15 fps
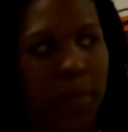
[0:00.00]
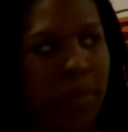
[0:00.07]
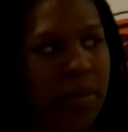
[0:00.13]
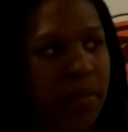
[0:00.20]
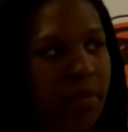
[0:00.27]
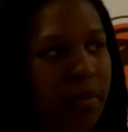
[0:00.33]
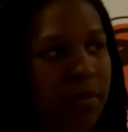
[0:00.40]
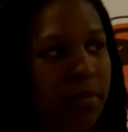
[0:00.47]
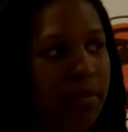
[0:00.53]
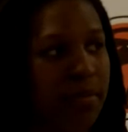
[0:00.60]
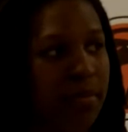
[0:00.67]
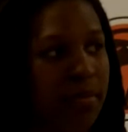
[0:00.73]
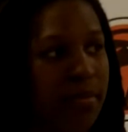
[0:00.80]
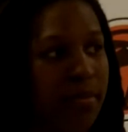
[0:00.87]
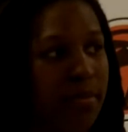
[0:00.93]
I guess this
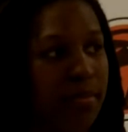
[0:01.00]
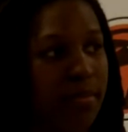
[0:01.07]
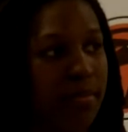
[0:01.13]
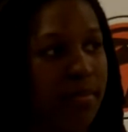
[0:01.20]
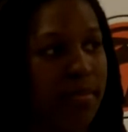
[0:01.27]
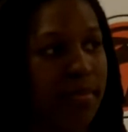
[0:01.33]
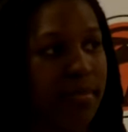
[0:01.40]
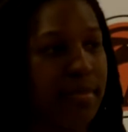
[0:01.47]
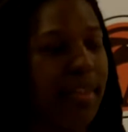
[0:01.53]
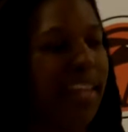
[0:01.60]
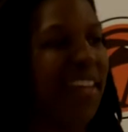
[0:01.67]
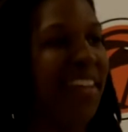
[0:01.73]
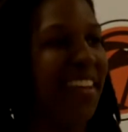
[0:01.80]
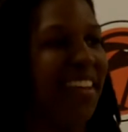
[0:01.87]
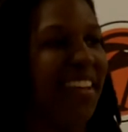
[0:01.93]
is mine. Well,
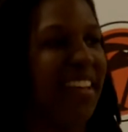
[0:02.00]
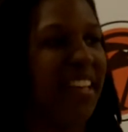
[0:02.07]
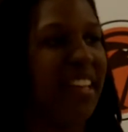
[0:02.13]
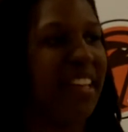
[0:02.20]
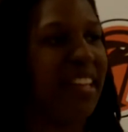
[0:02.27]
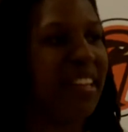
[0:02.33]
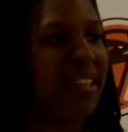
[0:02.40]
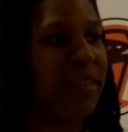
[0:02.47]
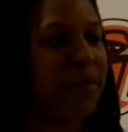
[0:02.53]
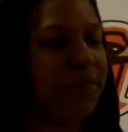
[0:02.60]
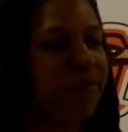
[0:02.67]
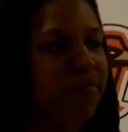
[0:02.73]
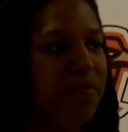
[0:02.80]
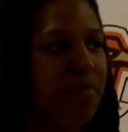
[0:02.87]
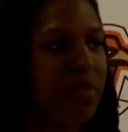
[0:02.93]
you talked a little bit about
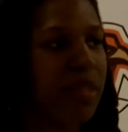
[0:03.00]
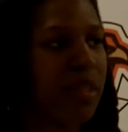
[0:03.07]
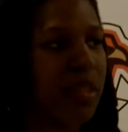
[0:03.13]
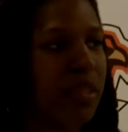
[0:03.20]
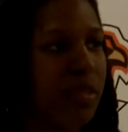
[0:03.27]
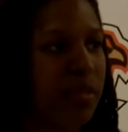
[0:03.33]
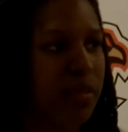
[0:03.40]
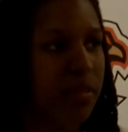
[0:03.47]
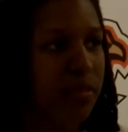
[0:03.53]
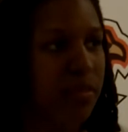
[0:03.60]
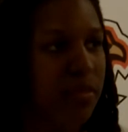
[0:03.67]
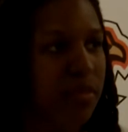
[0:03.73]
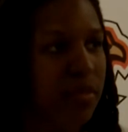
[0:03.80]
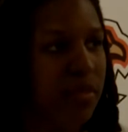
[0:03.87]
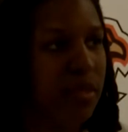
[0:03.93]
the first half. I
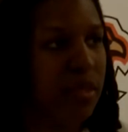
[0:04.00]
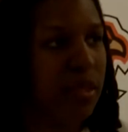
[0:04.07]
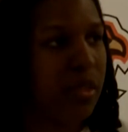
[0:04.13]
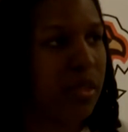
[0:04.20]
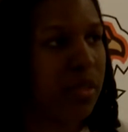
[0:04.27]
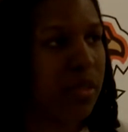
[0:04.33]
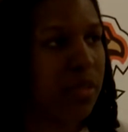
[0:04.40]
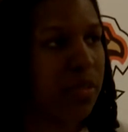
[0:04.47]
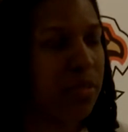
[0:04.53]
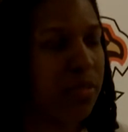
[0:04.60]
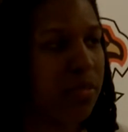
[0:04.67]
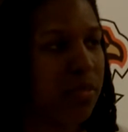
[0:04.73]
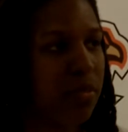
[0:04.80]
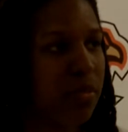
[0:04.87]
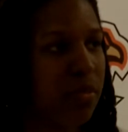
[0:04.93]
mean,
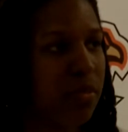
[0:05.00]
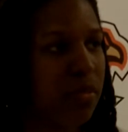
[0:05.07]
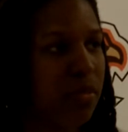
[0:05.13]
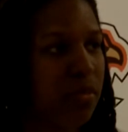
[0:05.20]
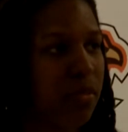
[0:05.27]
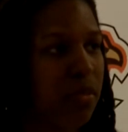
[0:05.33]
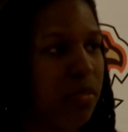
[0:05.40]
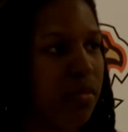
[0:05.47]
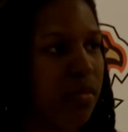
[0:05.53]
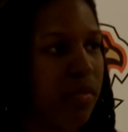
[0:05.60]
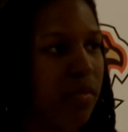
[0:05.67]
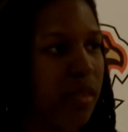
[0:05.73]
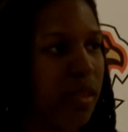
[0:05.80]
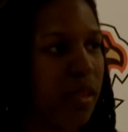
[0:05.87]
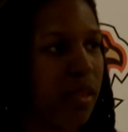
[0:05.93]
you jump
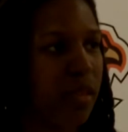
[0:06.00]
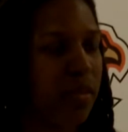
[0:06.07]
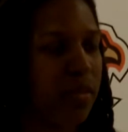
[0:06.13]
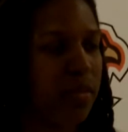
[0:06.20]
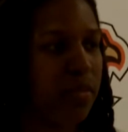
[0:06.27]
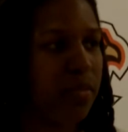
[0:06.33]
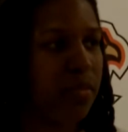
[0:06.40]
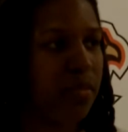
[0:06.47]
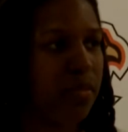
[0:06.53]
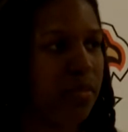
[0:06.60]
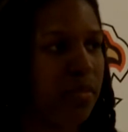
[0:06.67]
out to that big lead,